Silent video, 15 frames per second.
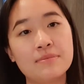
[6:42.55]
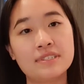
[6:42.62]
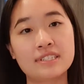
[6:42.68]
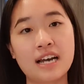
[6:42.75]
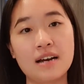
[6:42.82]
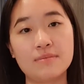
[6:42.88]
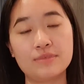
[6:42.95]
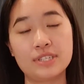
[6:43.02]
has
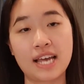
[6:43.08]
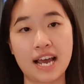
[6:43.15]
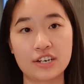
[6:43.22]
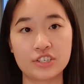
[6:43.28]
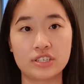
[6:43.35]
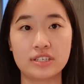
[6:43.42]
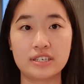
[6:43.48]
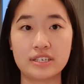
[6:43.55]
come to
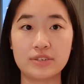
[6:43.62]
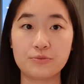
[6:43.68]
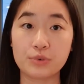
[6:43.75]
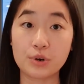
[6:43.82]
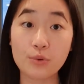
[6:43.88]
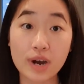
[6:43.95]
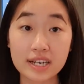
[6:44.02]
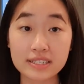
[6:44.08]
actually
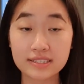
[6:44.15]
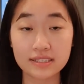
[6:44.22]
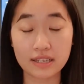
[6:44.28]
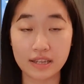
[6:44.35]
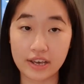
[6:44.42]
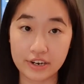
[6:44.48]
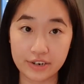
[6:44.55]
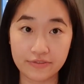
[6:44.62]
request the
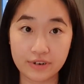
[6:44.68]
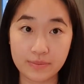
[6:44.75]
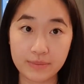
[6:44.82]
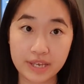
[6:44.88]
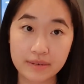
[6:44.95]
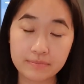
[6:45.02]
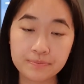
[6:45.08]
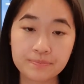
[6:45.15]
letter from
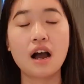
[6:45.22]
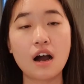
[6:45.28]
them,